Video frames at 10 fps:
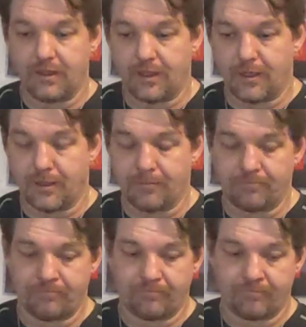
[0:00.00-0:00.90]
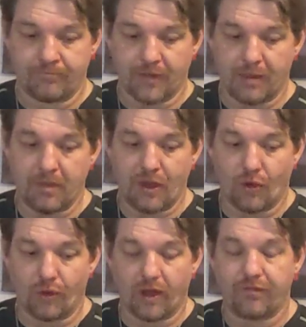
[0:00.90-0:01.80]
I may
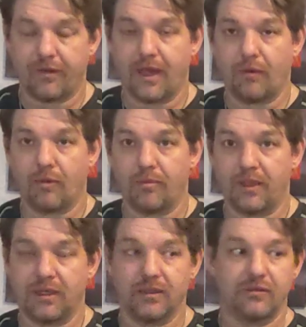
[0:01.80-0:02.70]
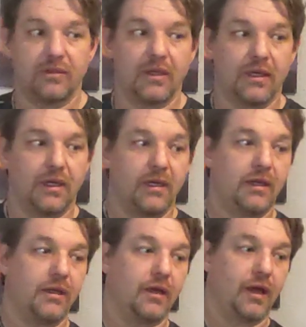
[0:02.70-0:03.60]
hold off on that one because
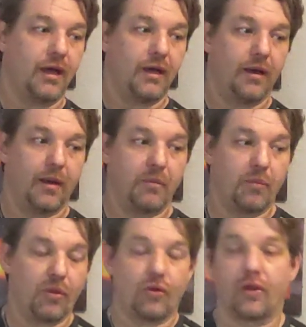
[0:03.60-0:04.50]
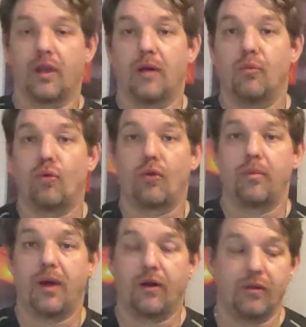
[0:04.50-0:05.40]
I'm going to be learning a lot more
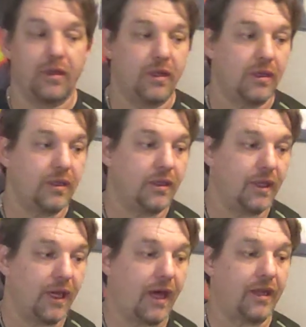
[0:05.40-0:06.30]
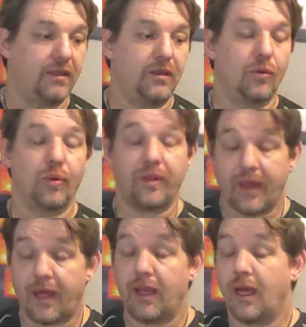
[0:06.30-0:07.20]
about how to deal with
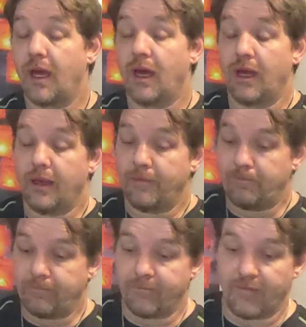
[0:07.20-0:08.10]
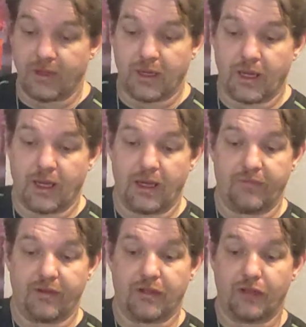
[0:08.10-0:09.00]
that.
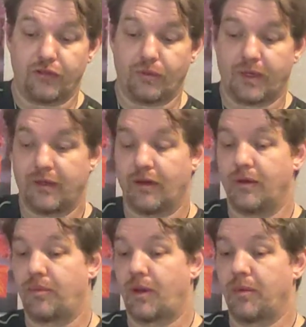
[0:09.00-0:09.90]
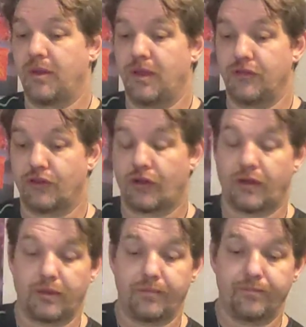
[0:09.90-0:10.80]
If I taught you what I know, it probably can get you
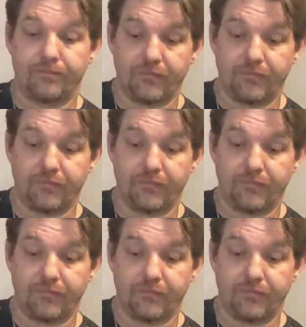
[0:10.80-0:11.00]
hurt.